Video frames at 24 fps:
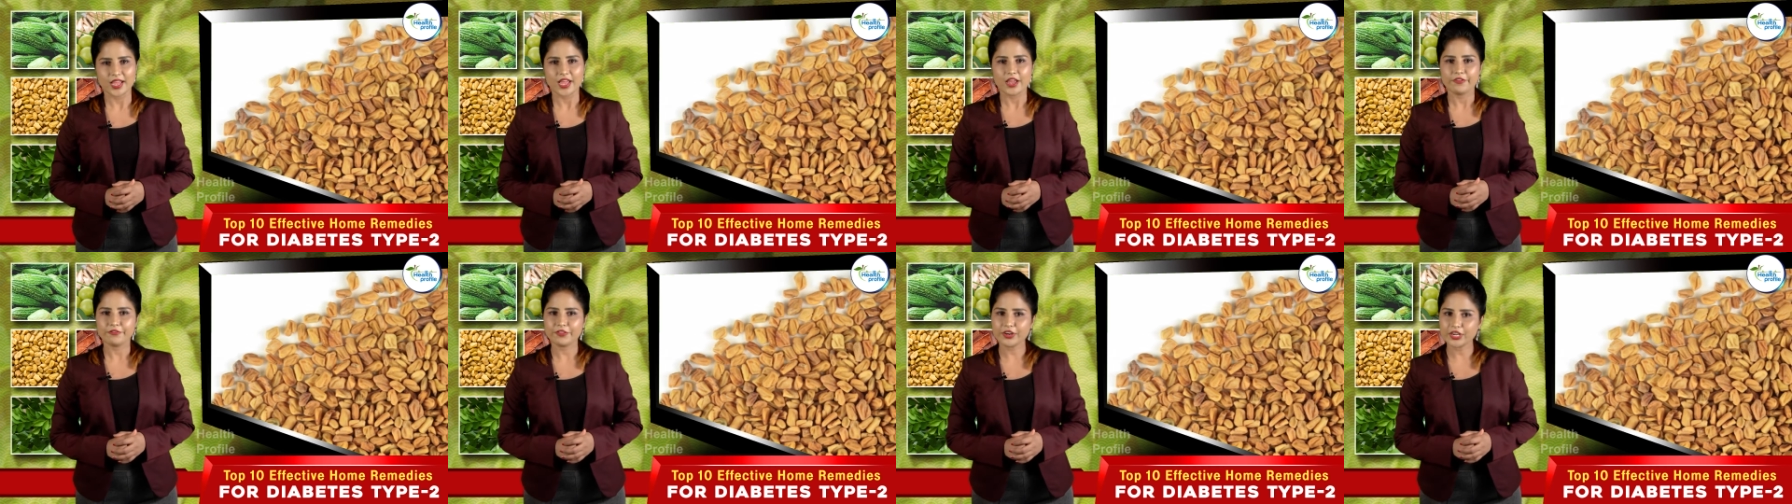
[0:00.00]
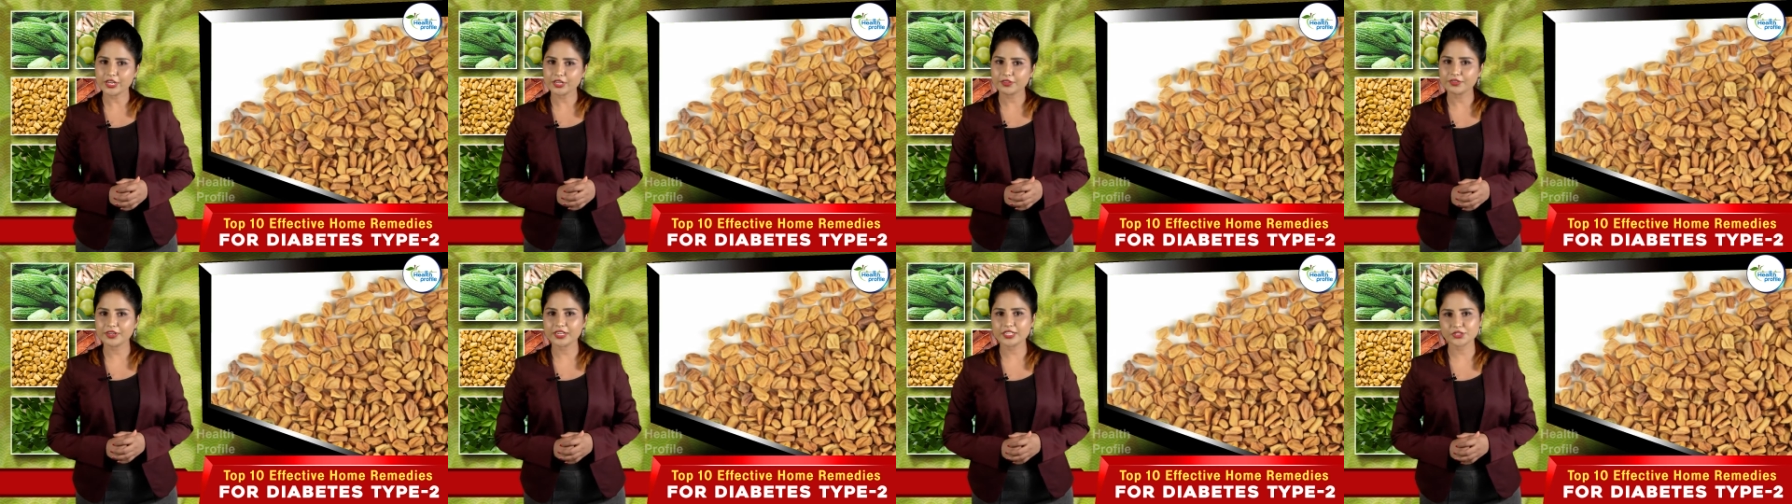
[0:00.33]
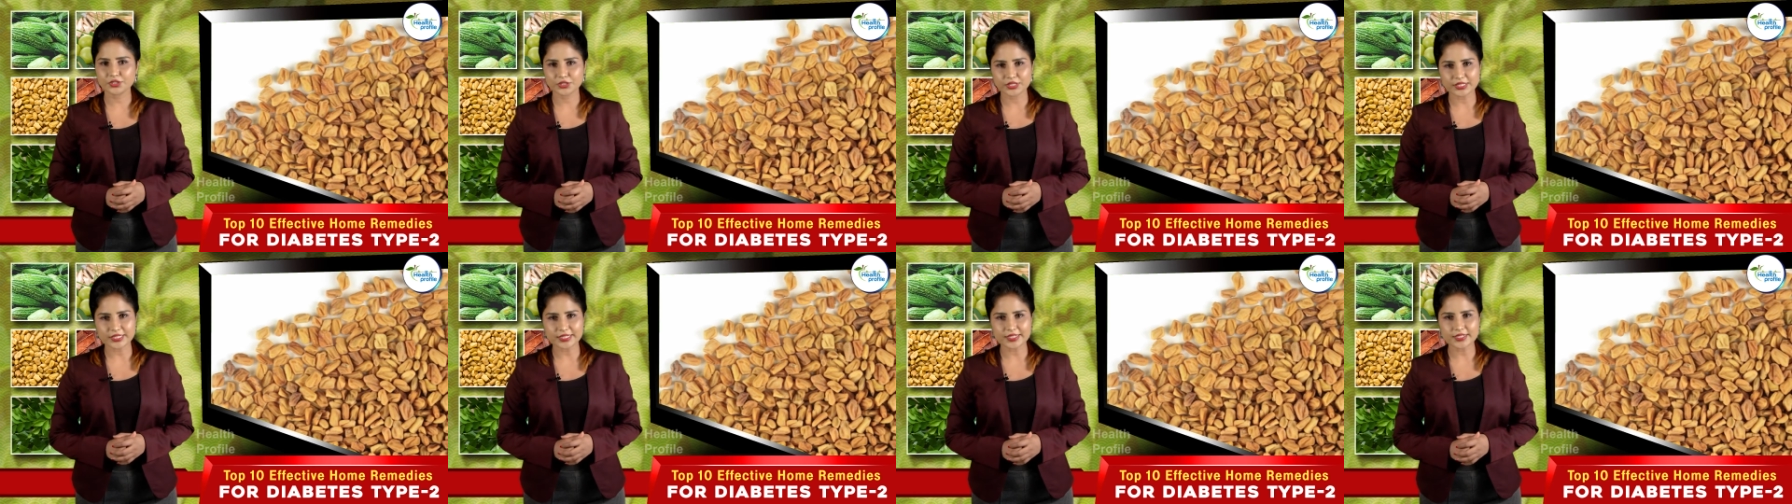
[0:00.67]
Fenugreek
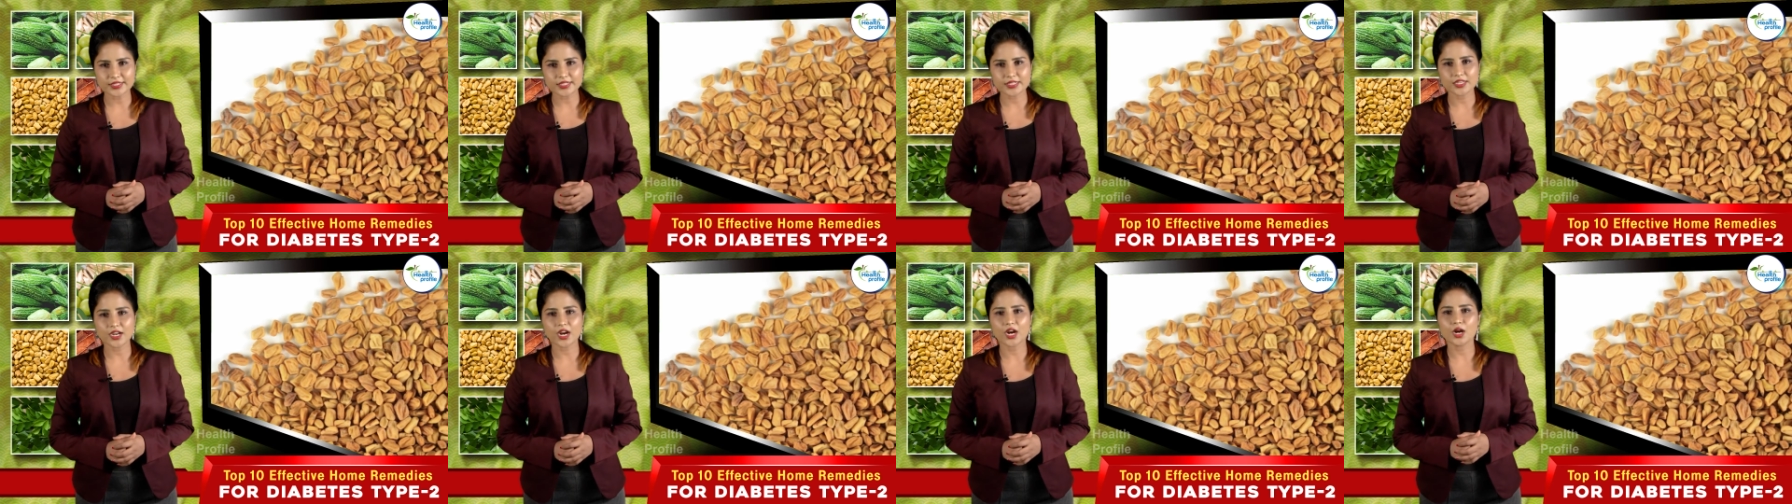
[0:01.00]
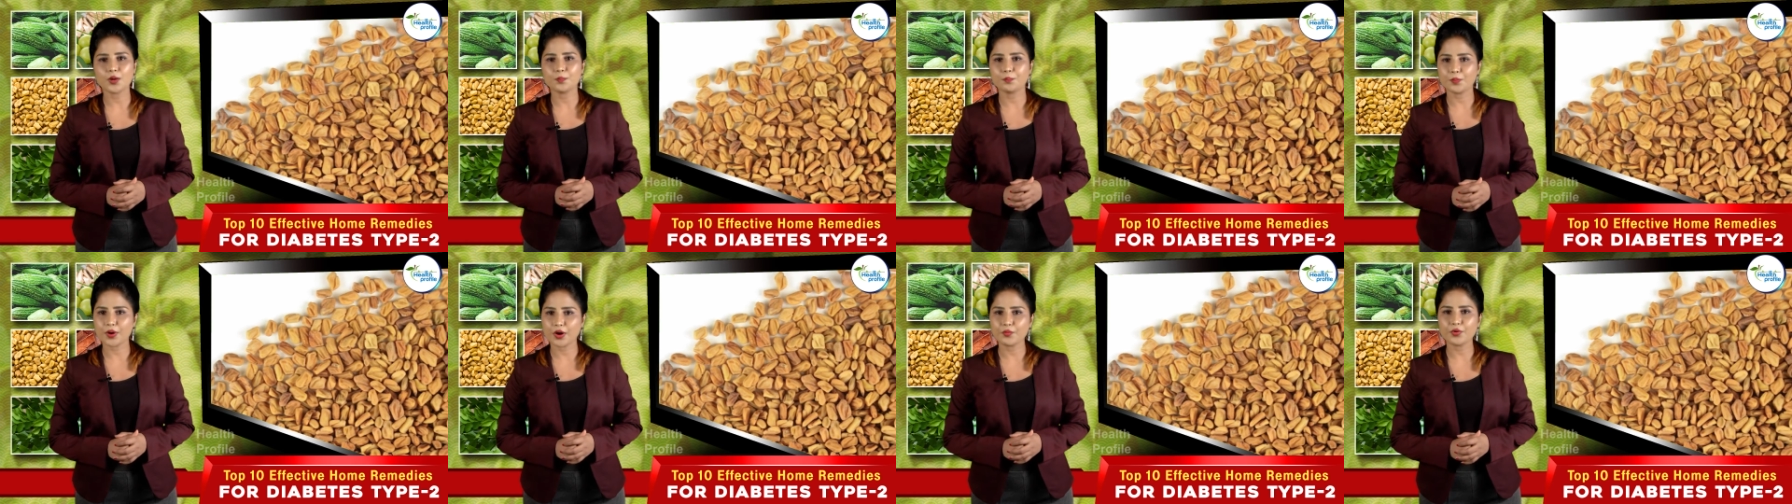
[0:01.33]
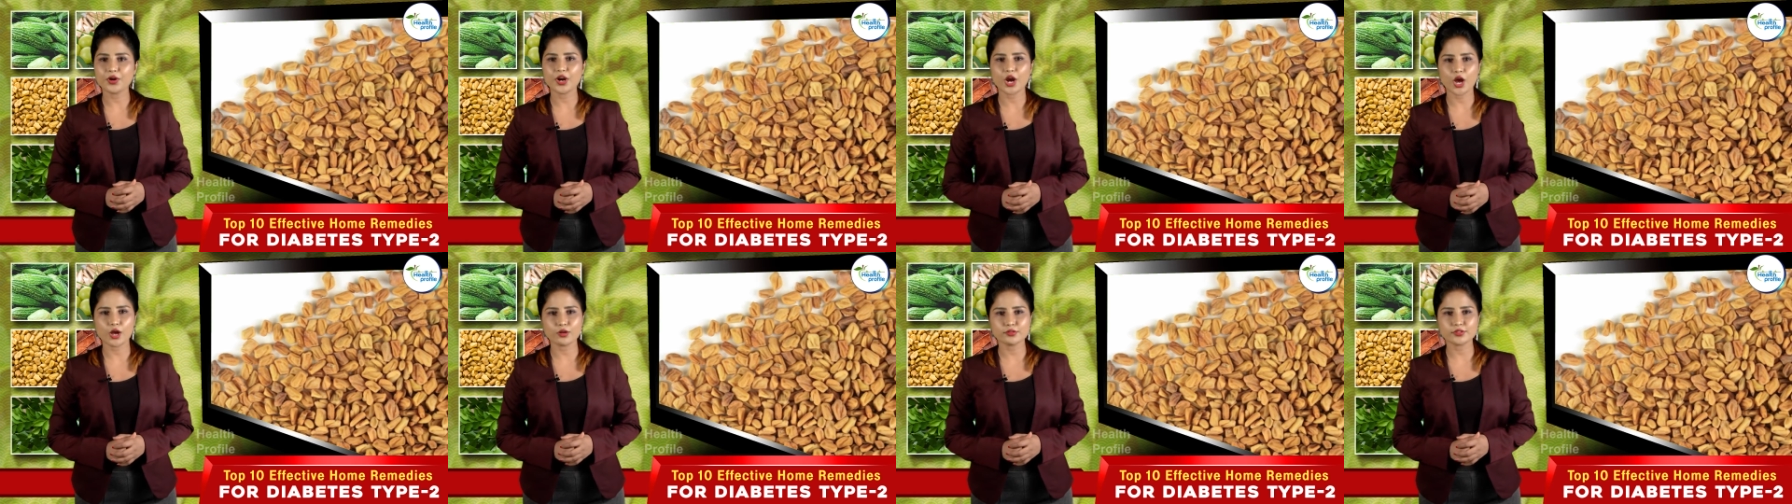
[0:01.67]
seeds are
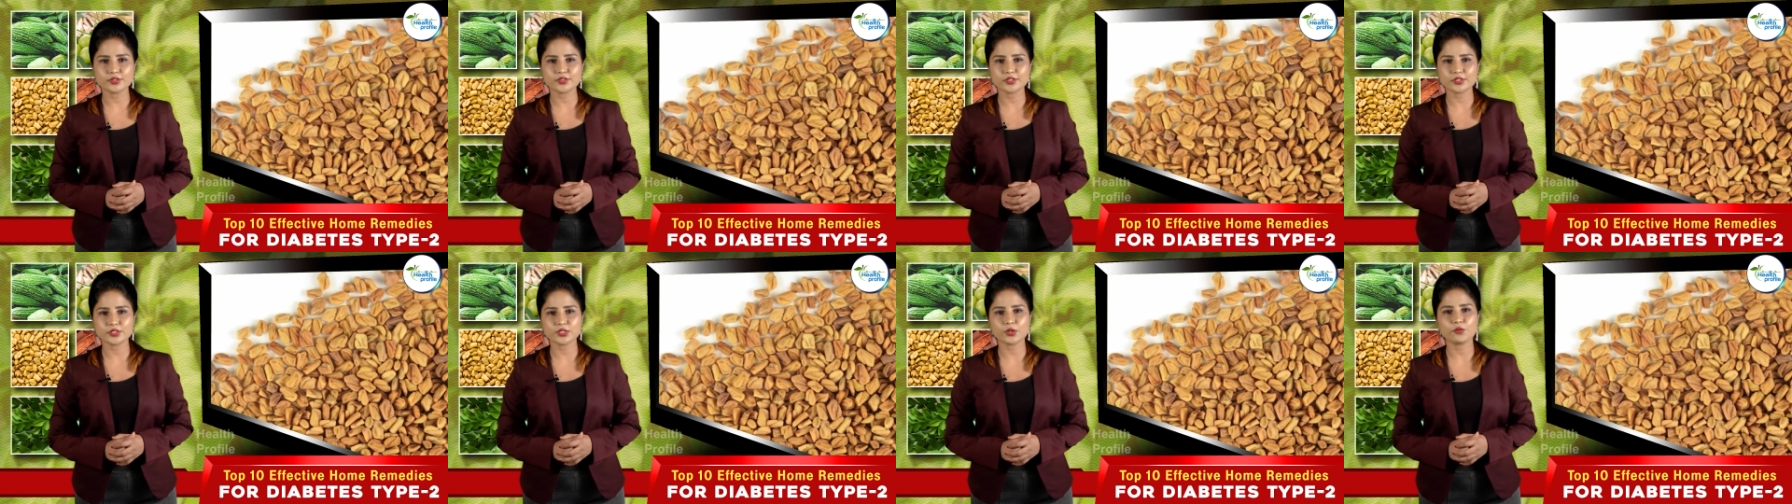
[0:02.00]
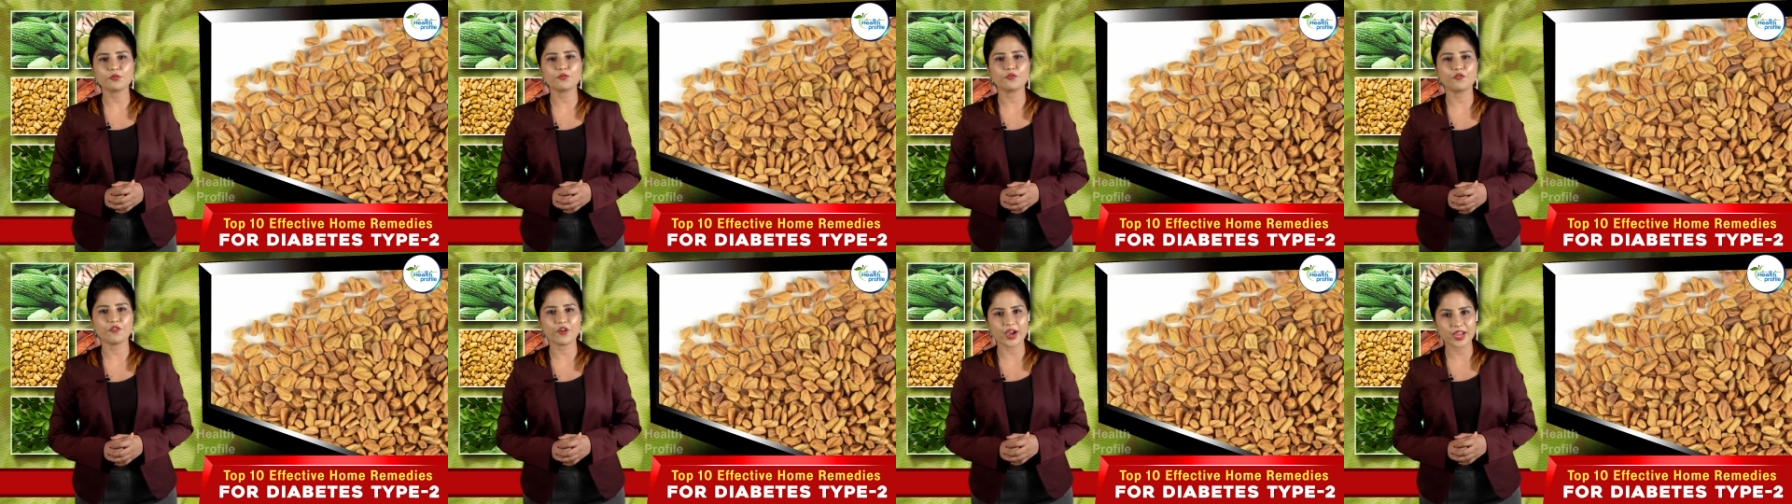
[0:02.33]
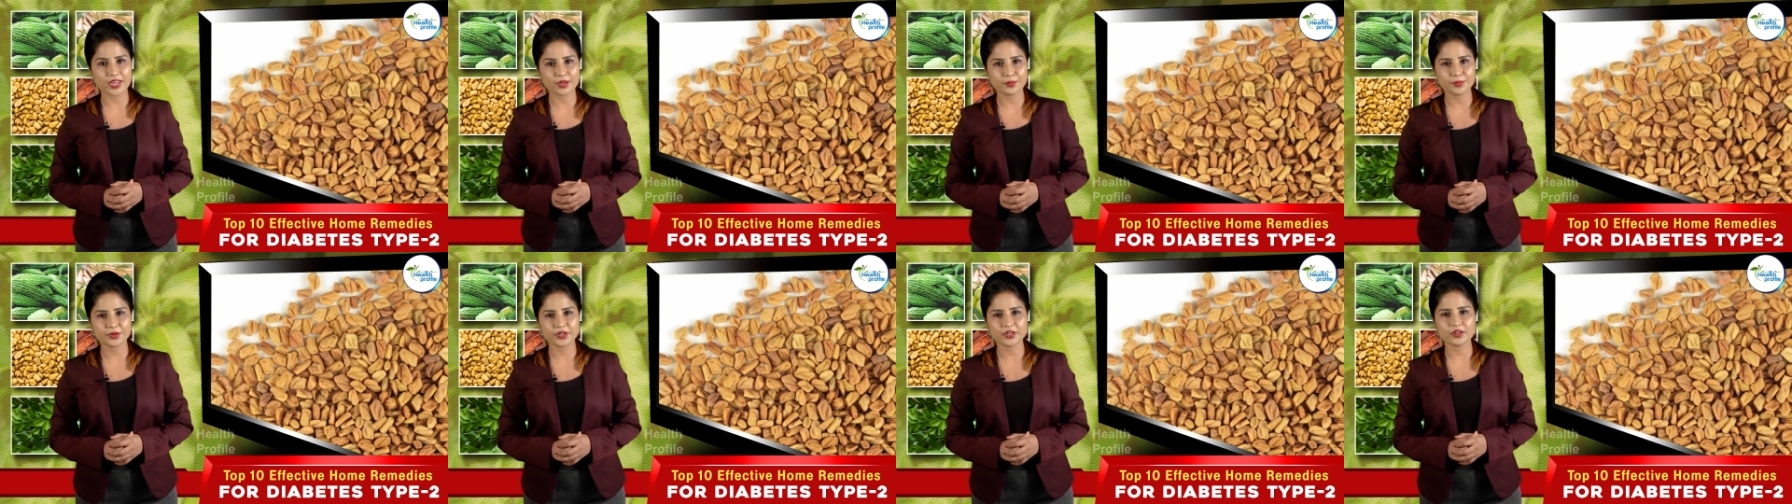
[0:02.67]
powerhouses of
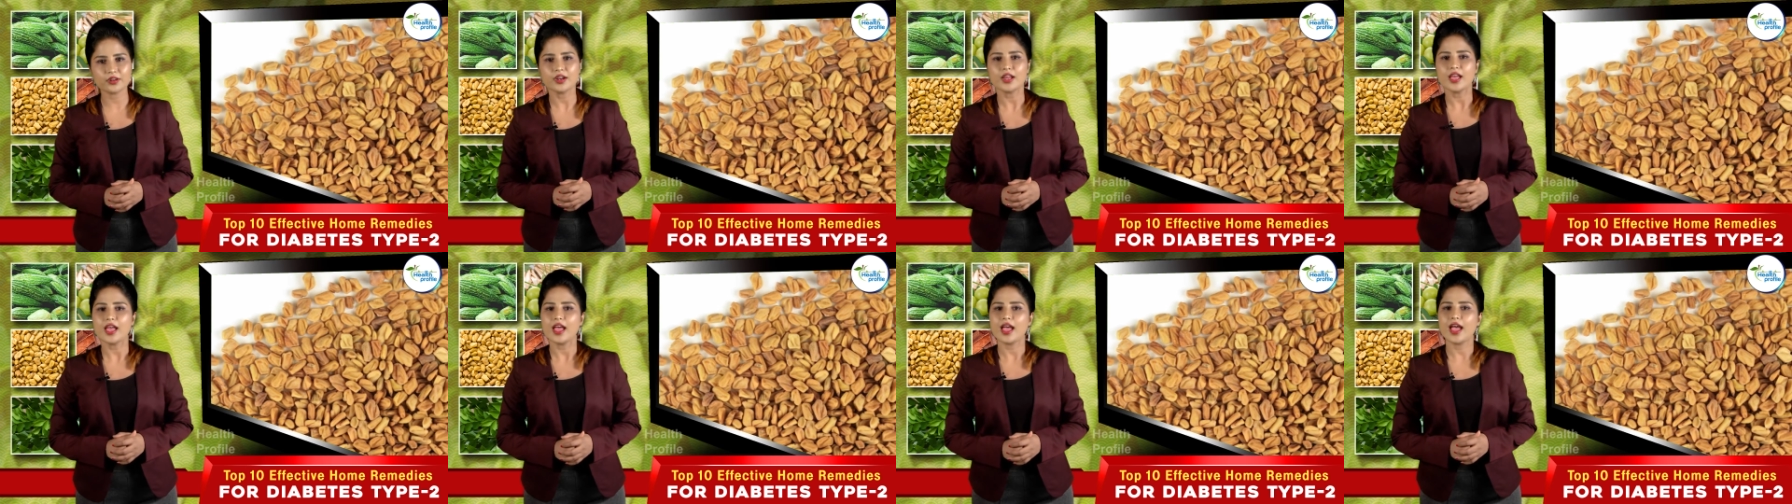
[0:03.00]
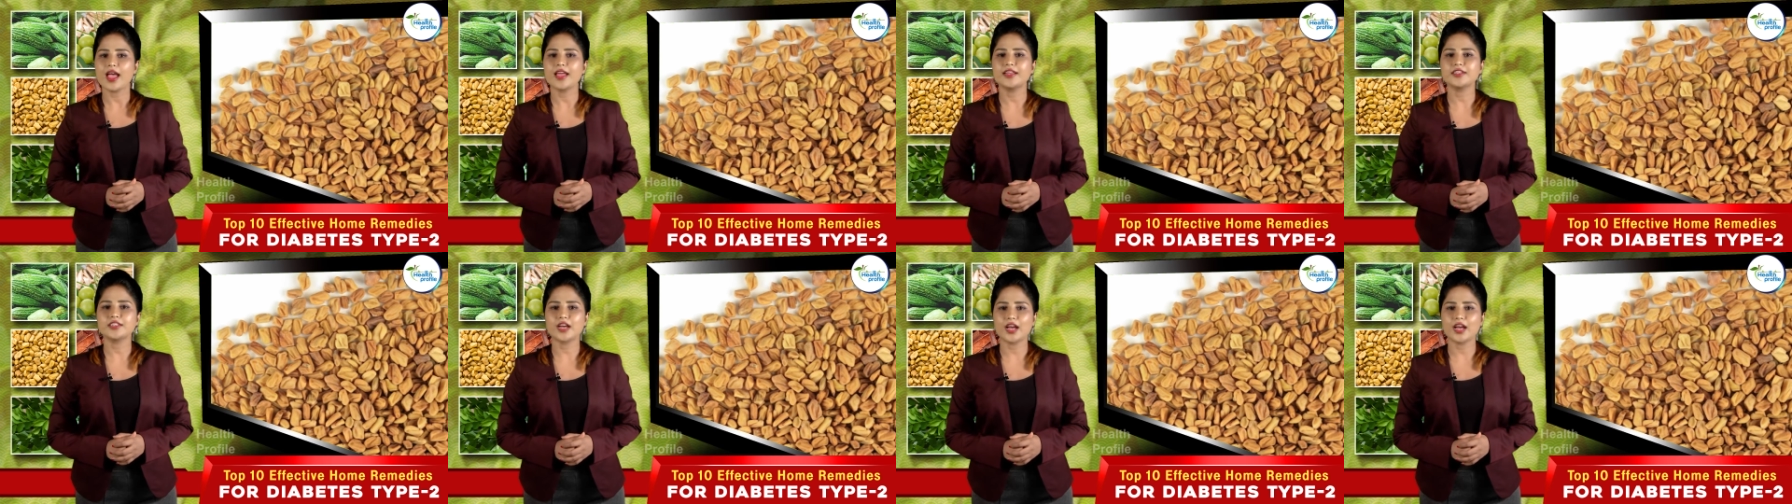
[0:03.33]
fiber and